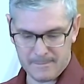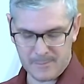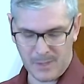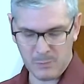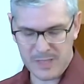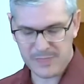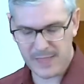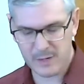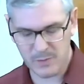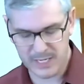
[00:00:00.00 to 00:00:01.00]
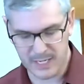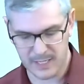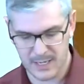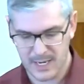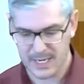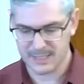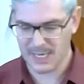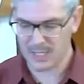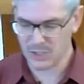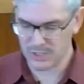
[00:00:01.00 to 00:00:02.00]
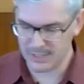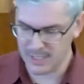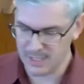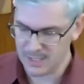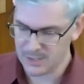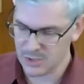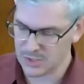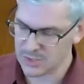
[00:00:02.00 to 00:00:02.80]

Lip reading: and we think we can intentionally just